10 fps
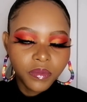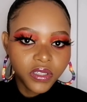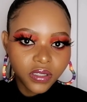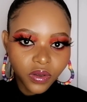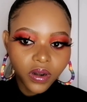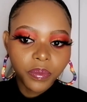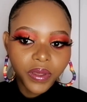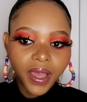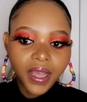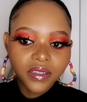i'm just going to
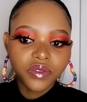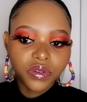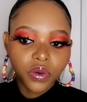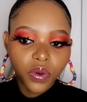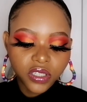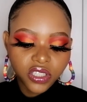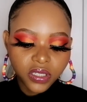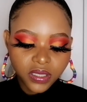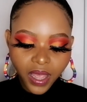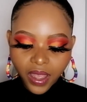be answering
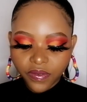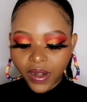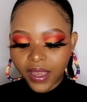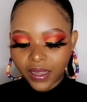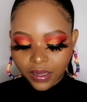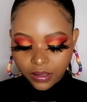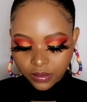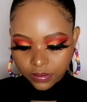questions i have like